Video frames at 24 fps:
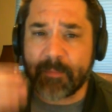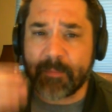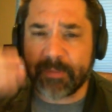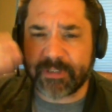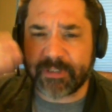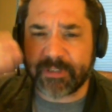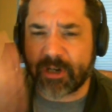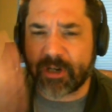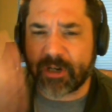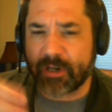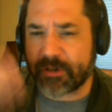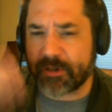
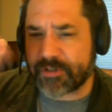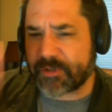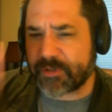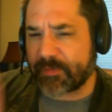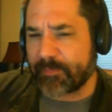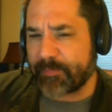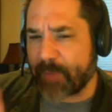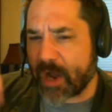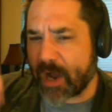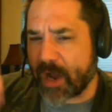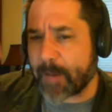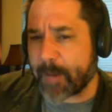but the Kirk
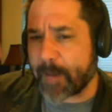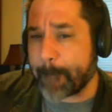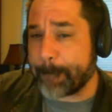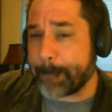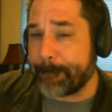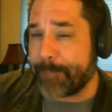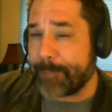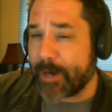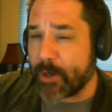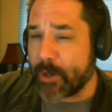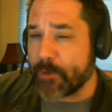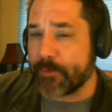Spock
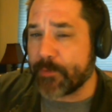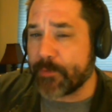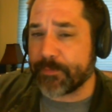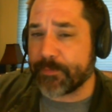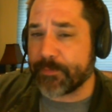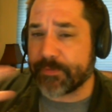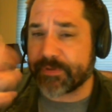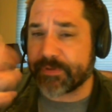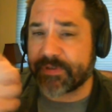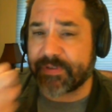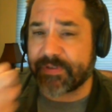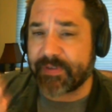
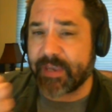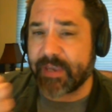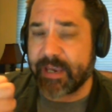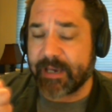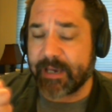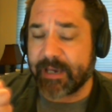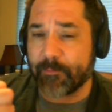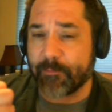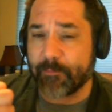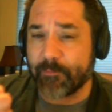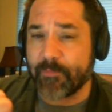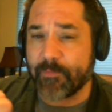Bones
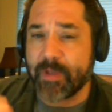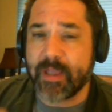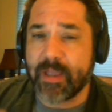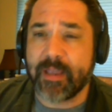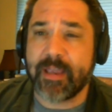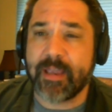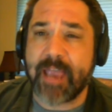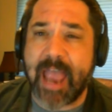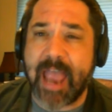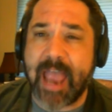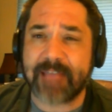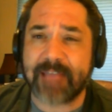thing
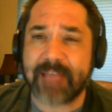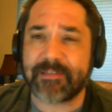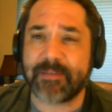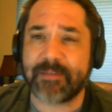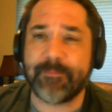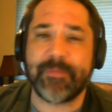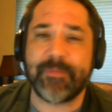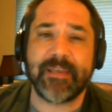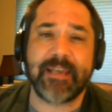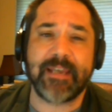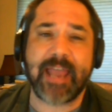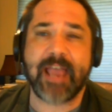
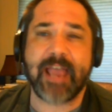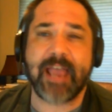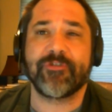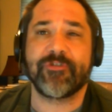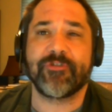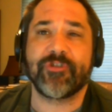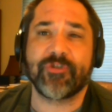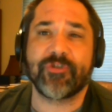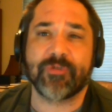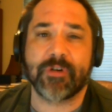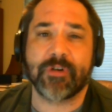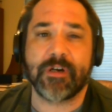hasn't been
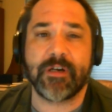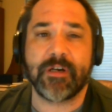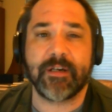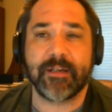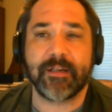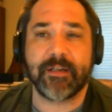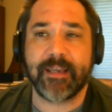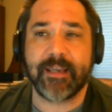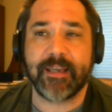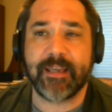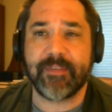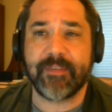as
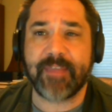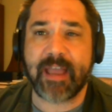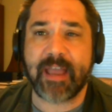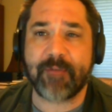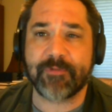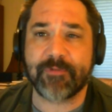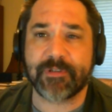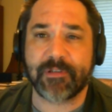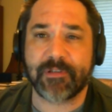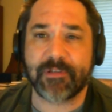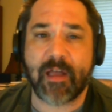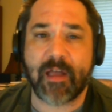strong, and
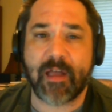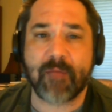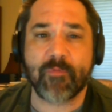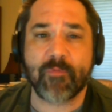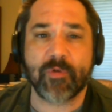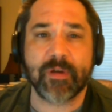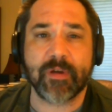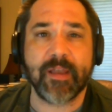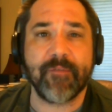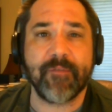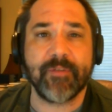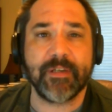that was a lot
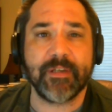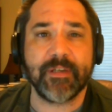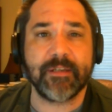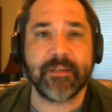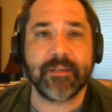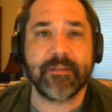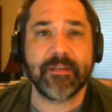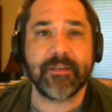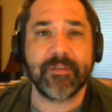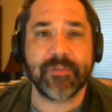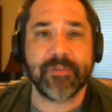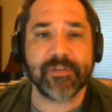more evident
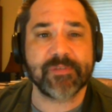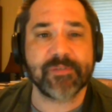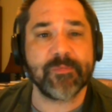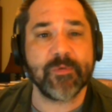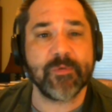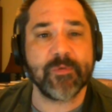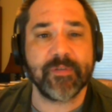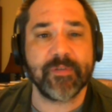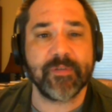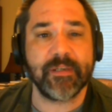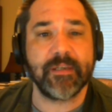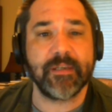in this
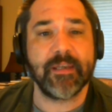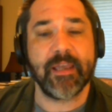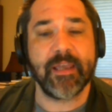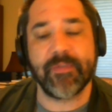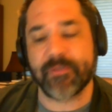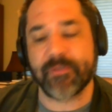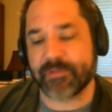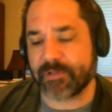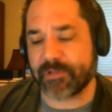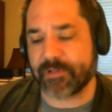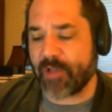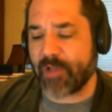movie.
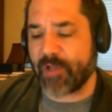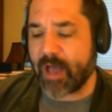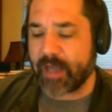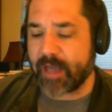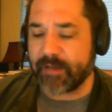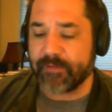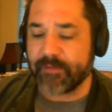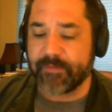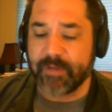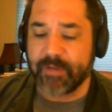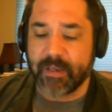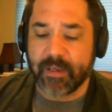And there's a
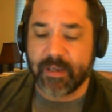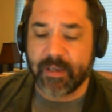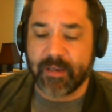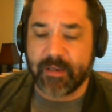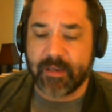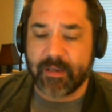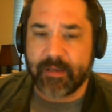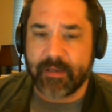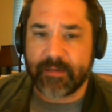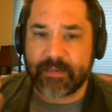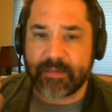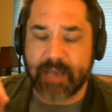lot of
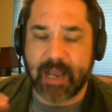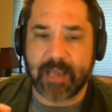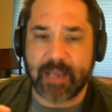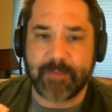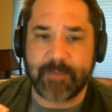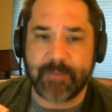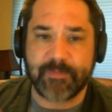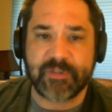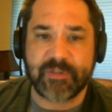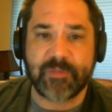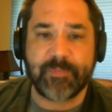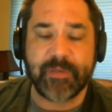
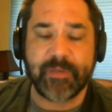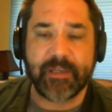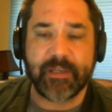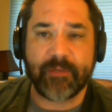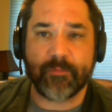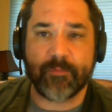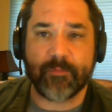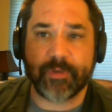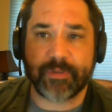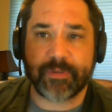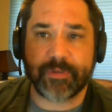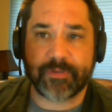time
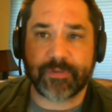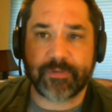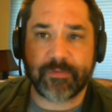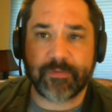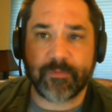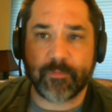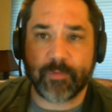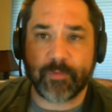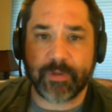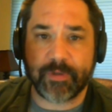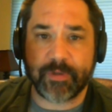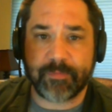spent with
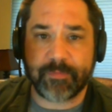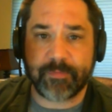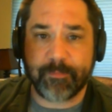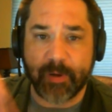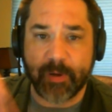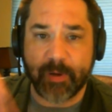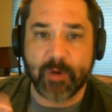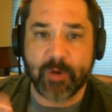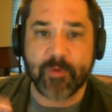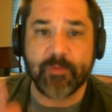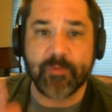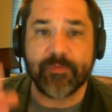
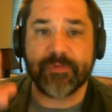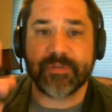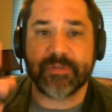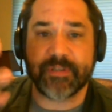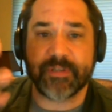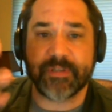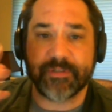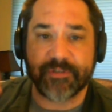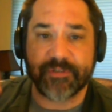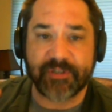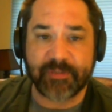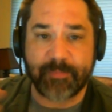
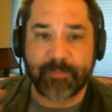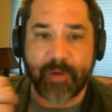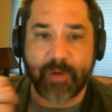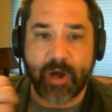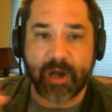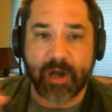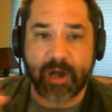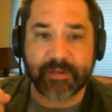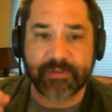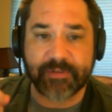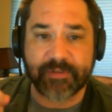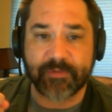Bones and
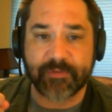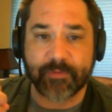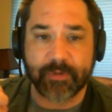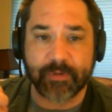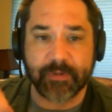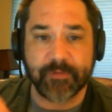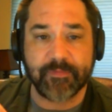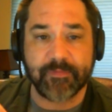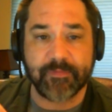Spock sort